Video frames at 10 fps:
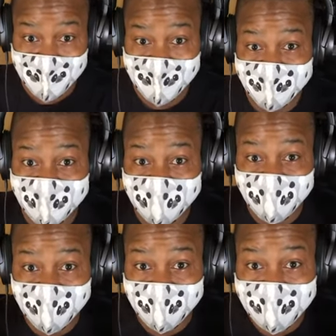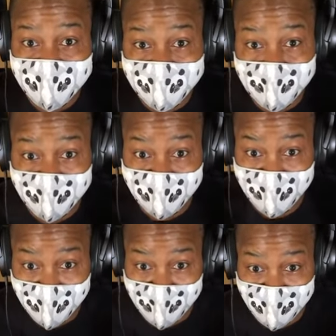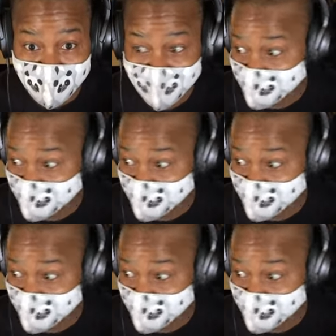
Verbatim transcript: and she said no.